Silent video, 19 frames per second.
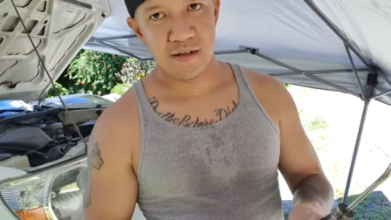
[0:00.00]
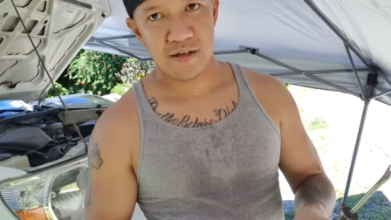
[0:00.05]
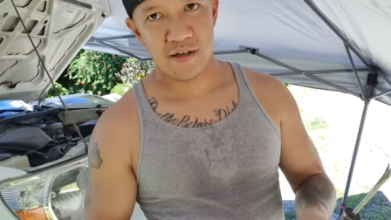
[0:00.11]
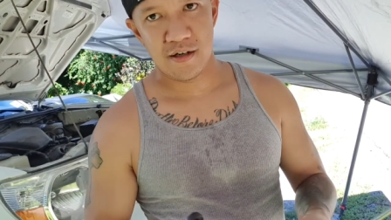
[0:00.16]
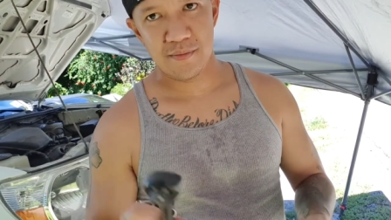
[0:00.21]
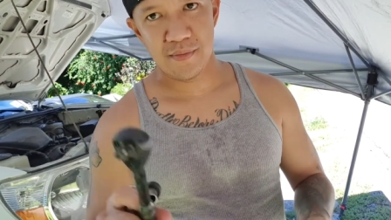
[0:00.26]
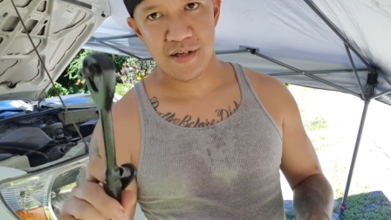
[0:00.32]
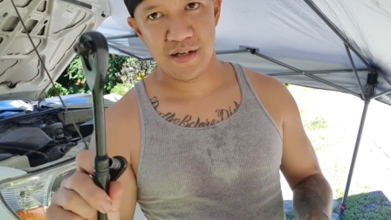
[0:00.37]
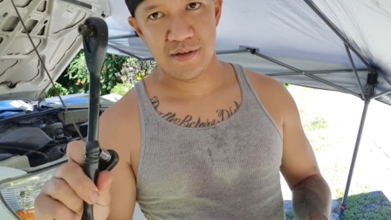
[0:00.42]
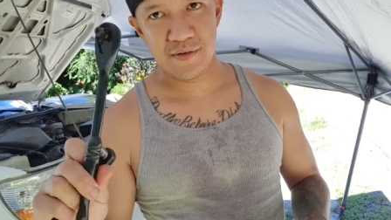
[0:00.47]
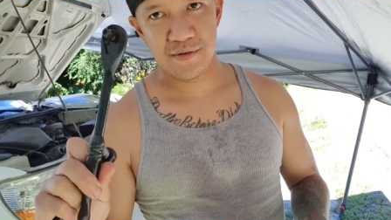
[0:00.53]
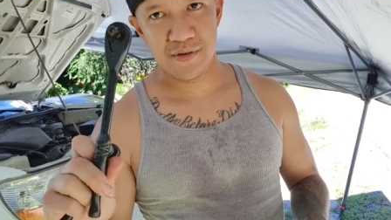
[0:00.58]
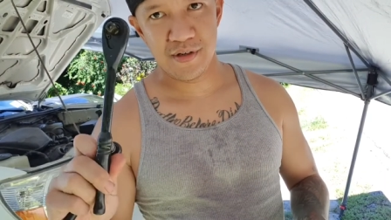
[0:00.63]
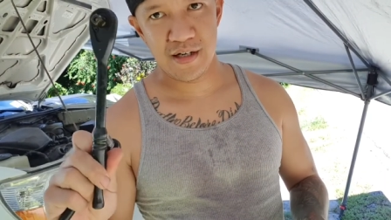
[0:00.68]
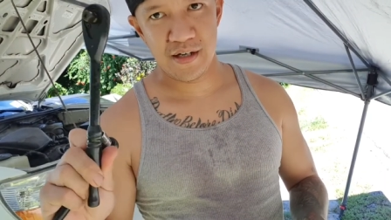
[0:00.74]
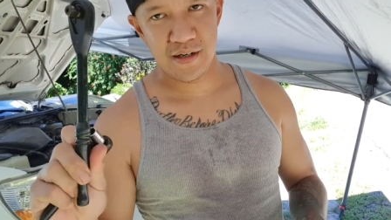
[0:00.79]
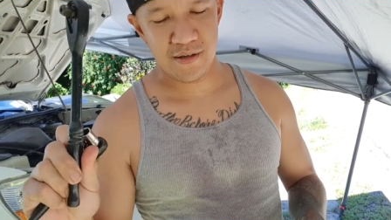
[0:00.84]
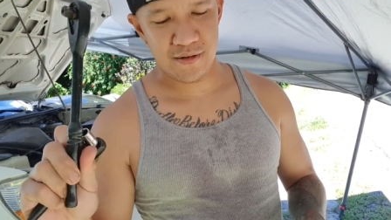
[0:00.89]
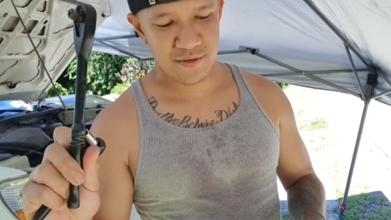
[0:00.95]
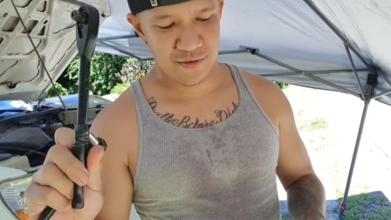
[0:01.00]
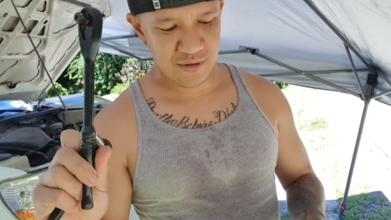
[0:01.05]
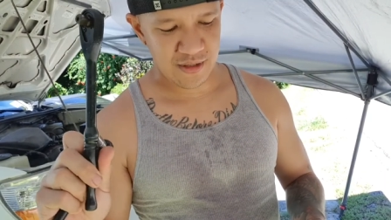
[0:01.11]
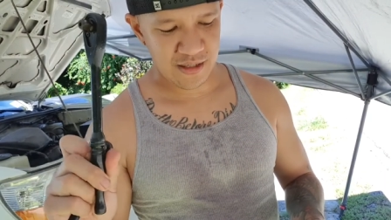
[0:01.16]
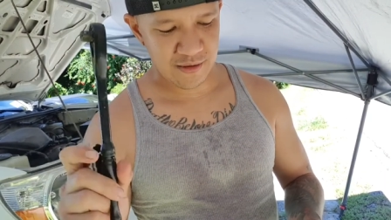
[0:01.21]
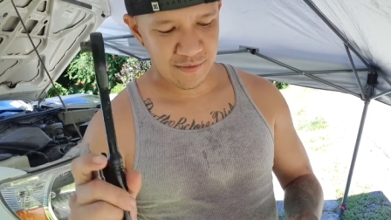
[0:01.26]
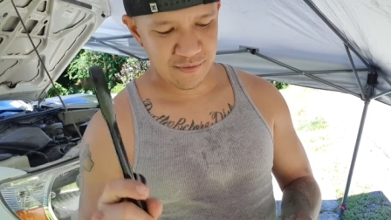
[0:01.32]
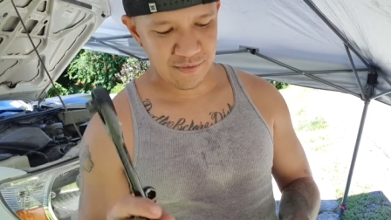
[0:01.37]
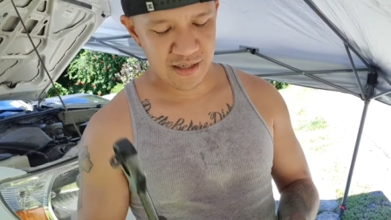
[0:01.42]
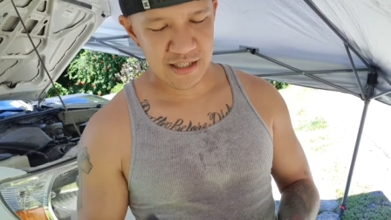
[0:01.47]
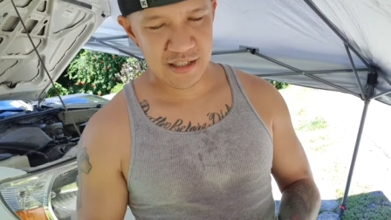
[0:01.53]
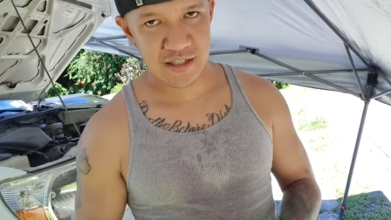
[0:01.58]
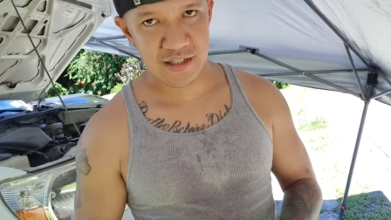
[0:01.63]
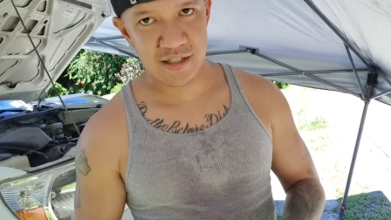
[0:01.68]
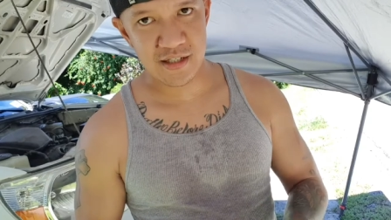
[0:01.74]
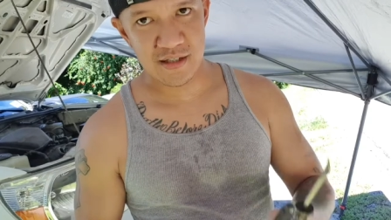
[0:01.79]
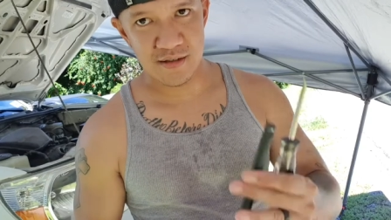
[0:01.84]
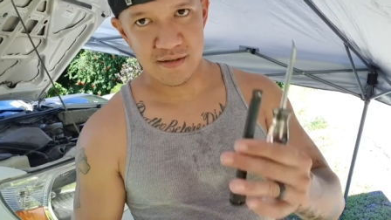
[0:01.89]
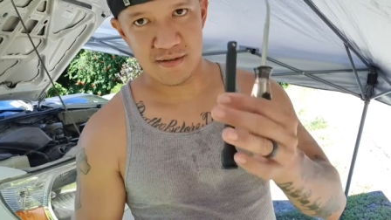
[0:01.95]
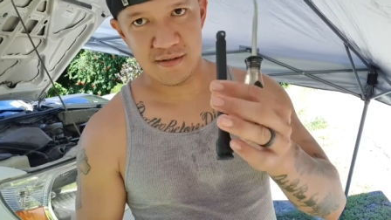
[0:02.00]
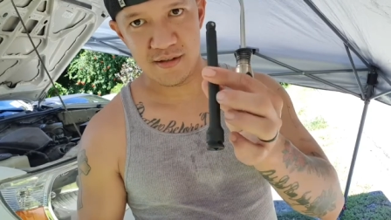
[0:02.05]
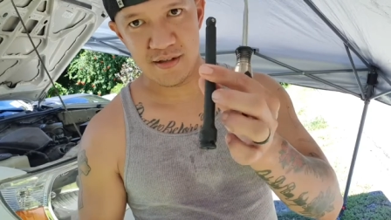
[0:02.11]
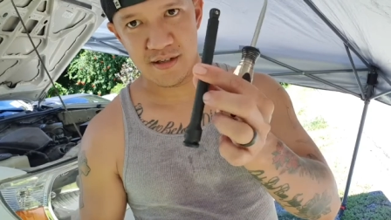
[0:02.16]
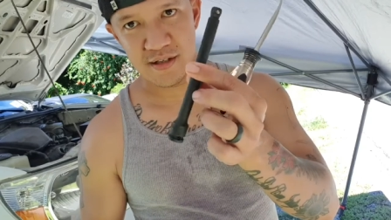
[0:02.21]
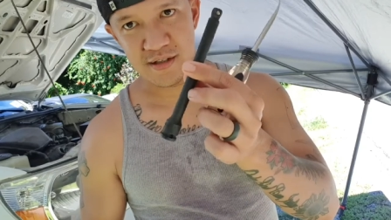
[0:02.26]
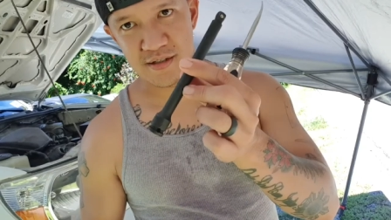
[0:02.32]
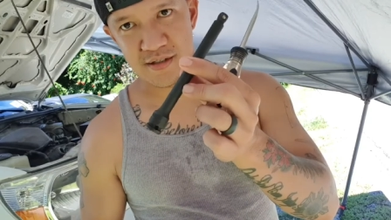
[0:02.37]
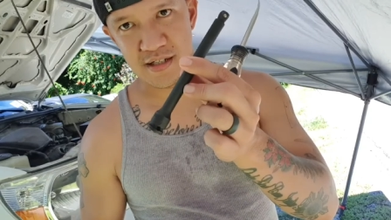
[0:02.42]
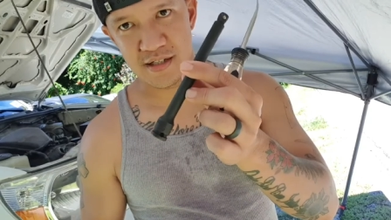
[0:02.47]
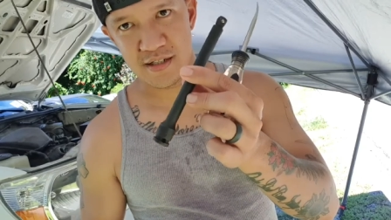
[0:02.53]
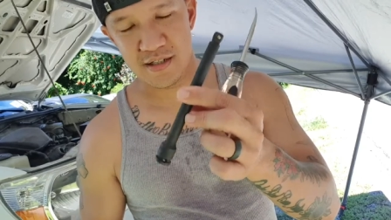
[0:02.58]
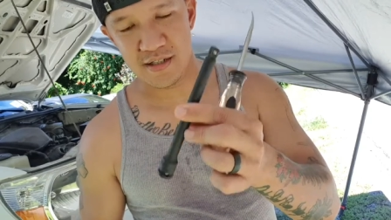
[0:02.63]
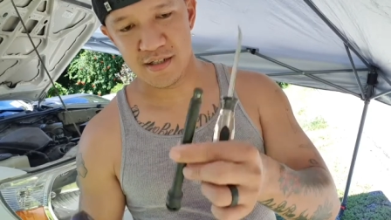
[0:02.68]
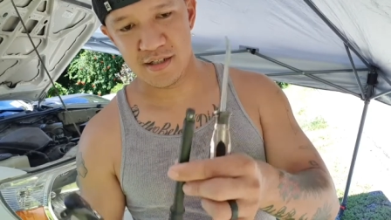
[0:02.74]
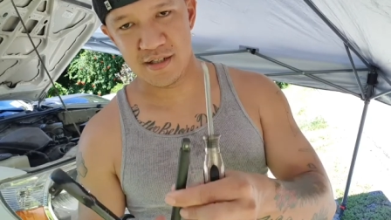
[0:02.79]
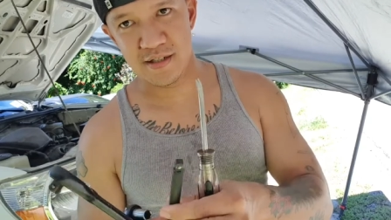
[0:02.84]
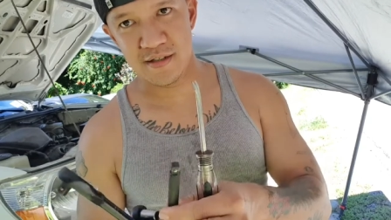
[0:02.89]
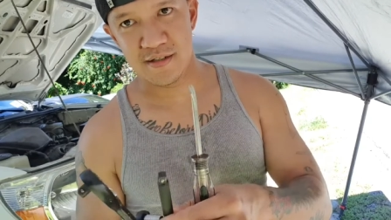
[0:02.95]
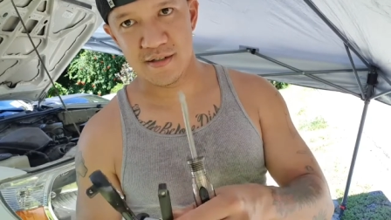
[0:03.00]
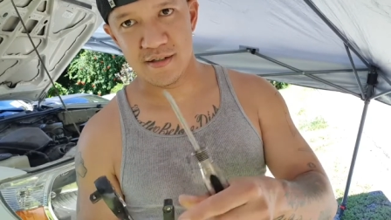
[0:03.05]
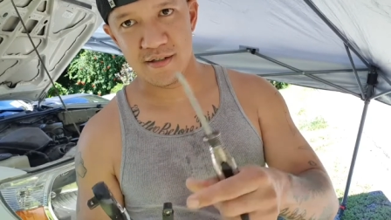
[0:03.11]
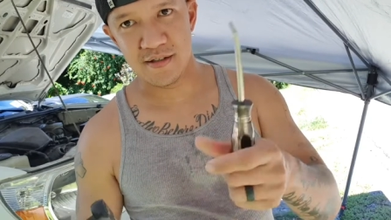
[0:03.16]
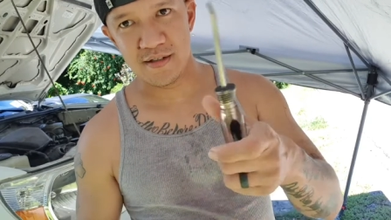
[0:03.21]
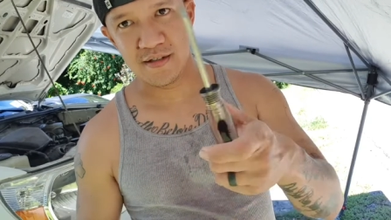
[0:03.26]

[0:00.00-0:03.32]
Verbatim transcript: got my 3/8 drive ratchet, an extension,